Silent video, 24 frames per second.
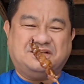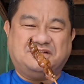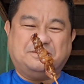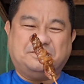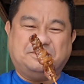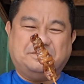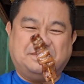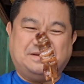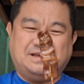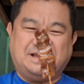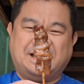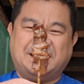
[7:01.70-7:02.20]

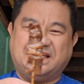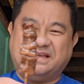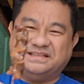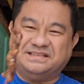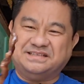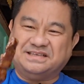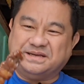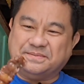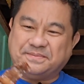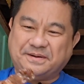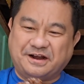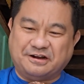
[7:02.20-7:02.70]
And
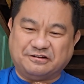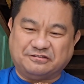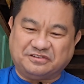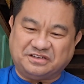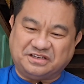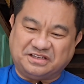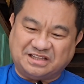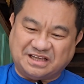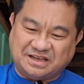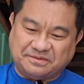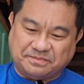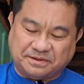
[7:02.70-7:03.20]
apparently they've
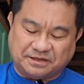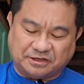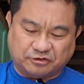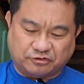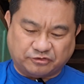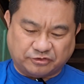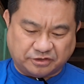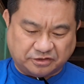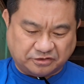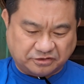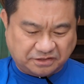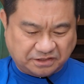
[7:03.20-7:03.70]
been grilled.
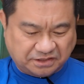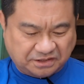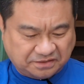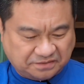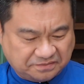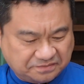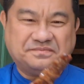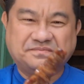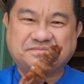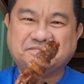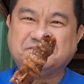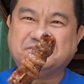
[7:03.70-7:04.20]

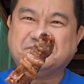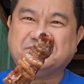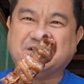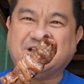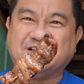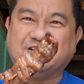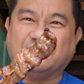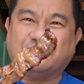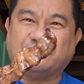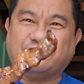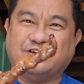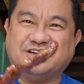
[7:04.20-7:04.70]

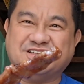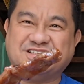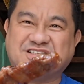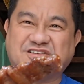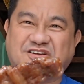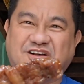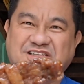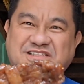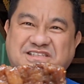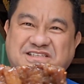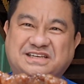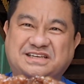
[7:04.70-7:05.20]
They look very
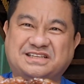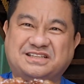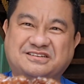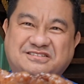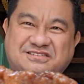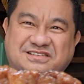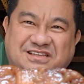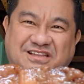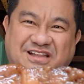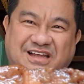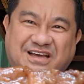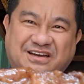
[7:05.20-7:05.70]
saucy.
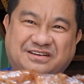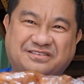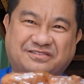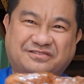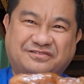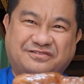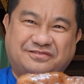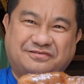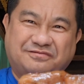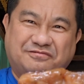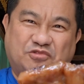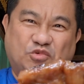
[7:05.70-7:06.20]
There's a lot
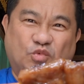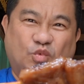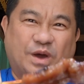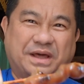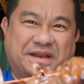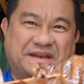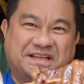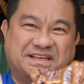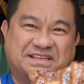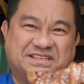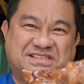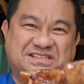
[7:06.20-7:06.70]
of
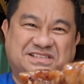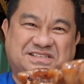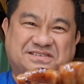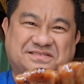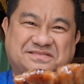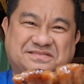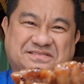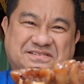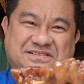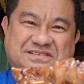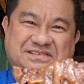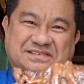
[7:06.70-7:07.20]
wetness
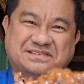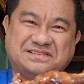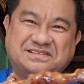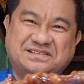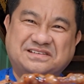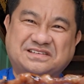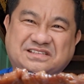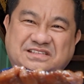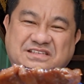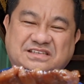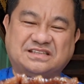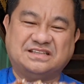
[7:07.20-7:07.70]

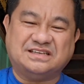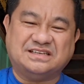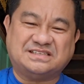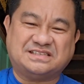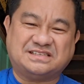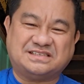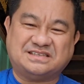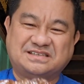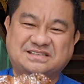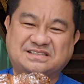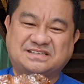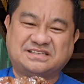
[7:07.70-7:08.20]
to
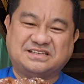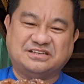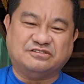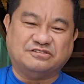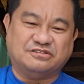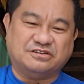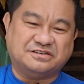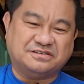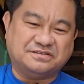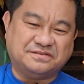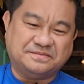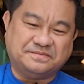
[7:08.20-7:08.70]
this
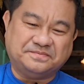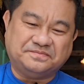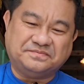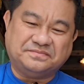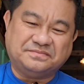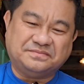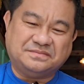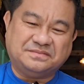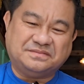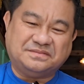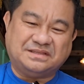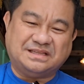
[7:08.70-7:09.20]
skewer.
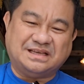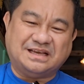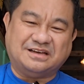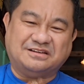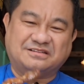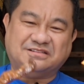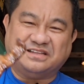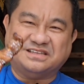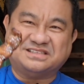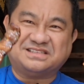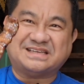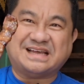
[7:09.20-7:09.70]

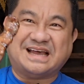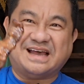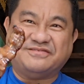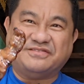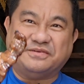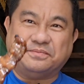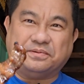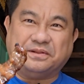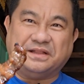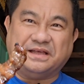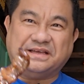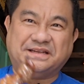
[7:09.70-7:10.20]
Now let's have
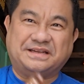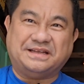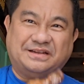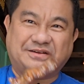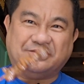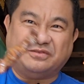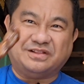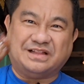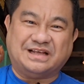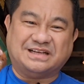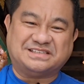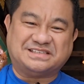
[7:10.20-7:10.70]
it plain, and
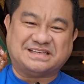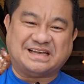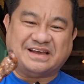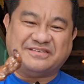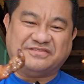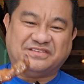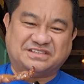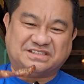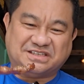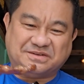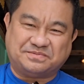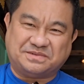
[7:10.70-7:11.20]
then let's
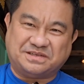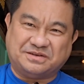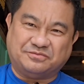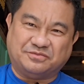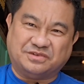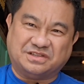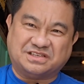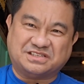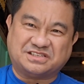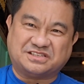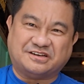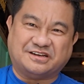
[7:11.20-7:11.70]
have it dipped in
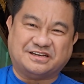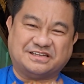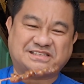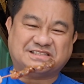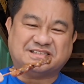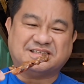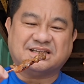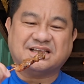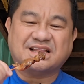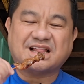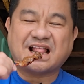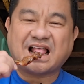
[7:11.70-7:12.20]
with the
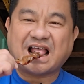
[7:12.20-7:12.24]
sauce.